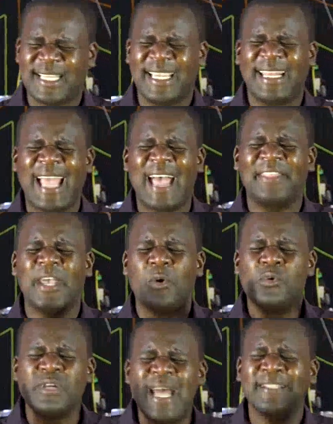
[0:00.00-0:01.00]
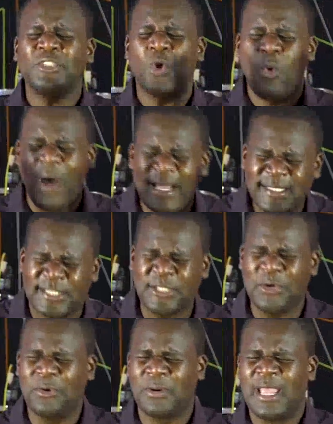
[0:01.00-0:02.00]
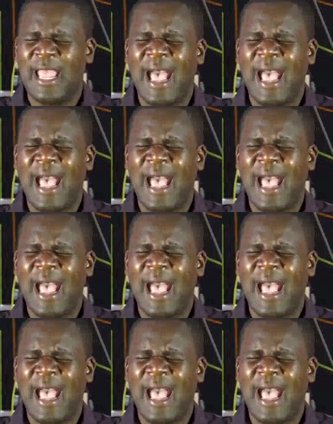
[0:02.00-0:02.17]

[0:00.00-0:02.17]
again. And they will run towards you.